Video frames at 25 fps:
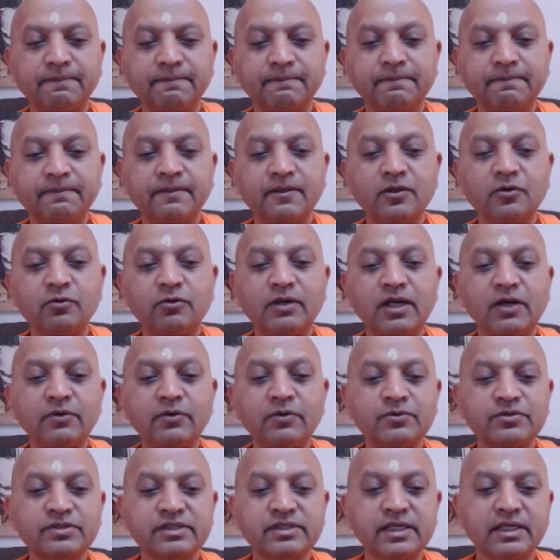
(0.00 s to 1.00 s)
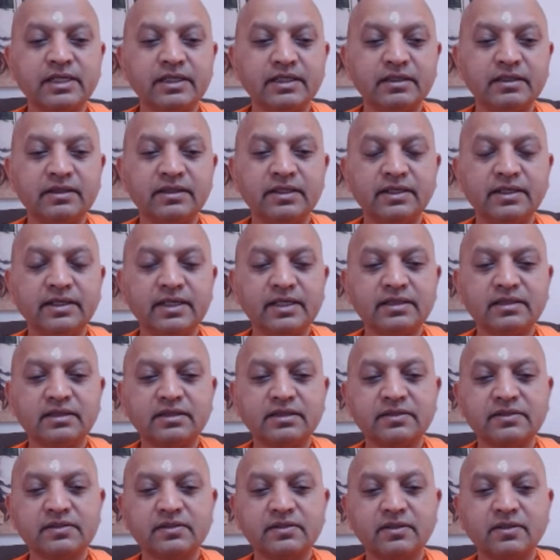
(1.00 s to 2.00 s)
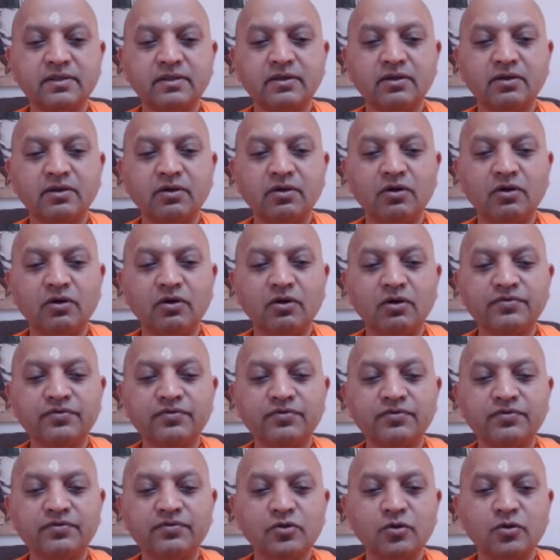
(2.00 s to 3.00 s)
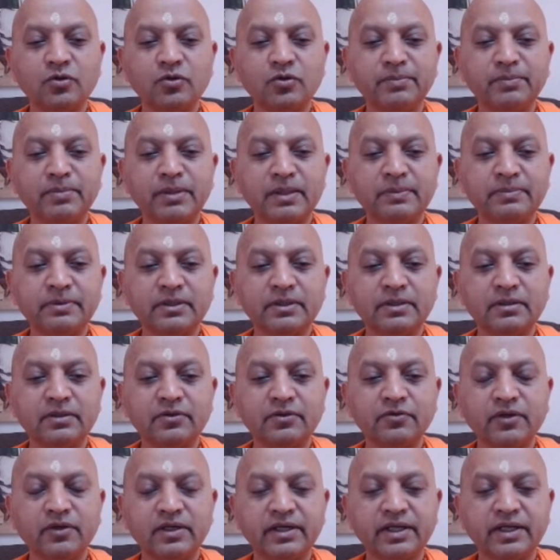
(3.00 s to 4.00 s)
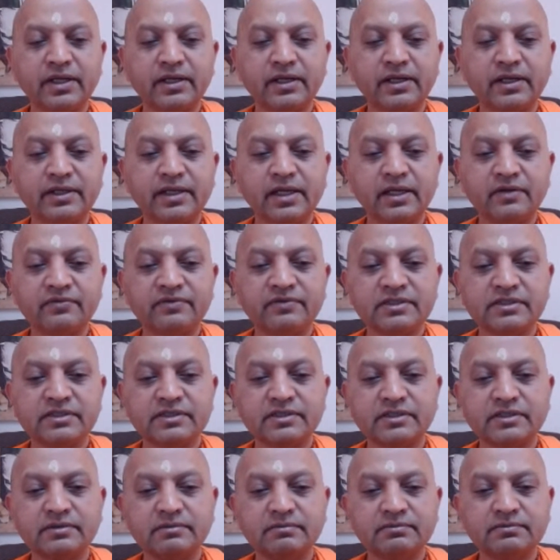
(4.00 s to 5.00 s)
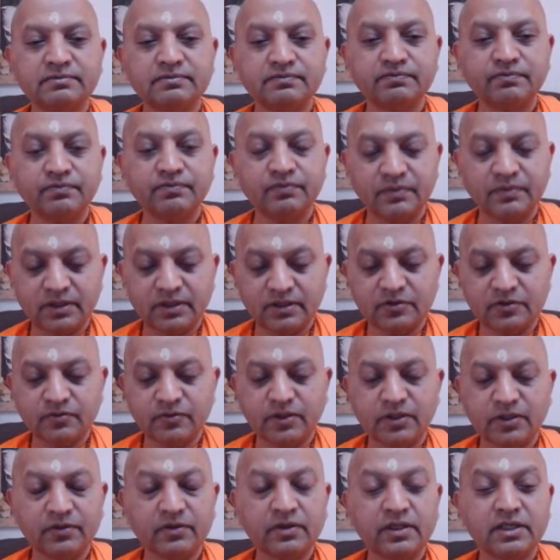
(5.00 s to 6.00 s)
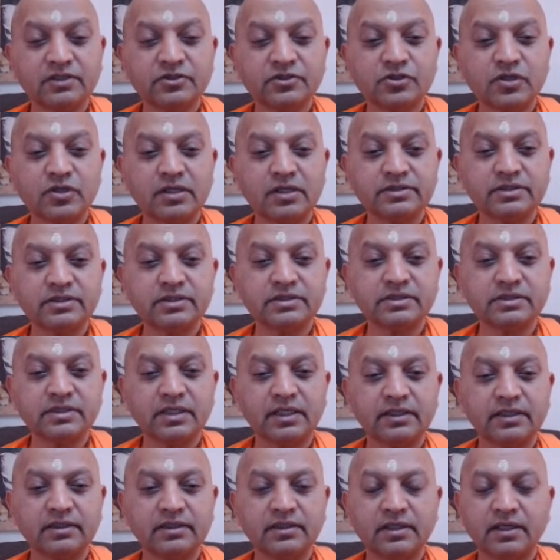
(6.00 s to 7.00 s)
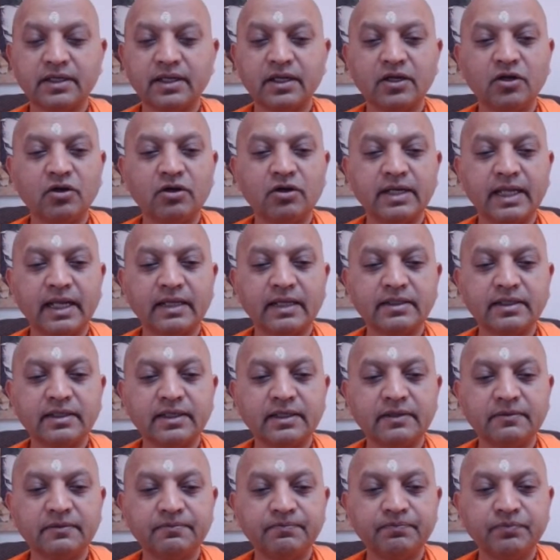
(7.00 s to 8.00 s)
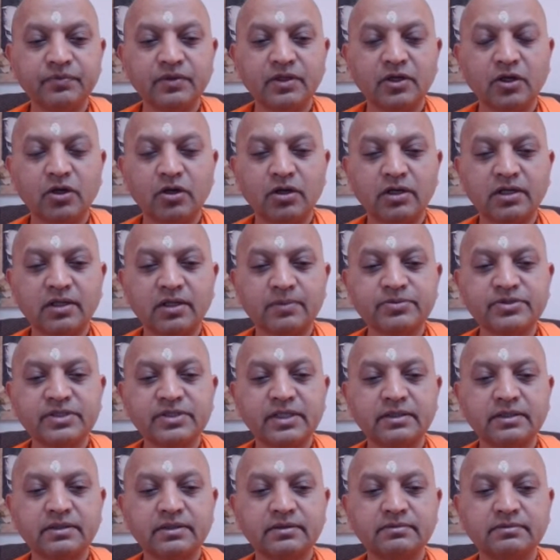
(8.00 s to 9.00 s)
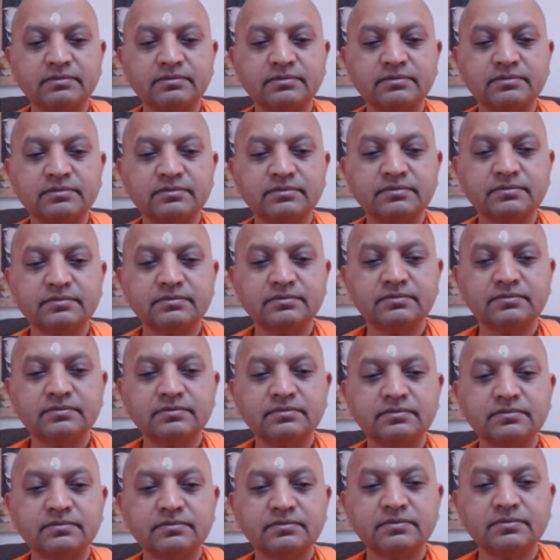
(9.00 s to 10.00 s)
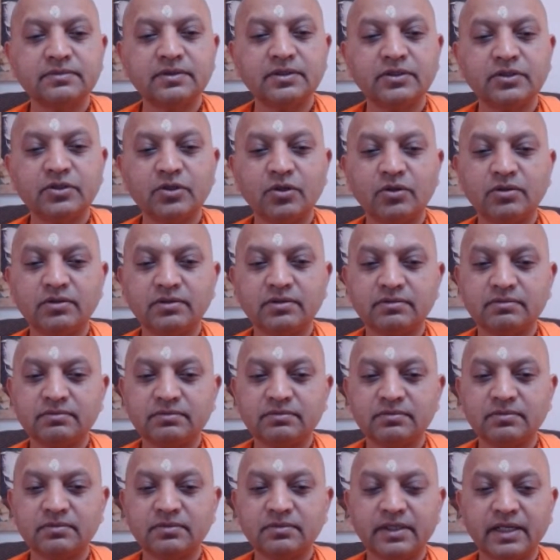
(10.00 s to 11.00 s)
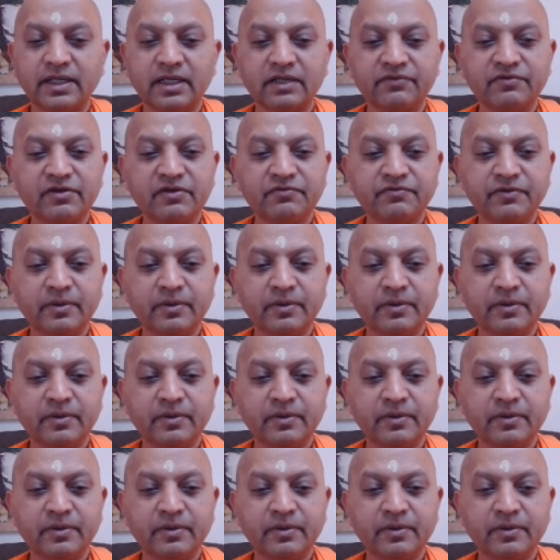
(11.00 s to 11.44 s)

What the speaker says: you will have to see the deaths of your so many people, your near and dear ones. That is what the astrology is telling. The king got angry, got upset. He told, get away from my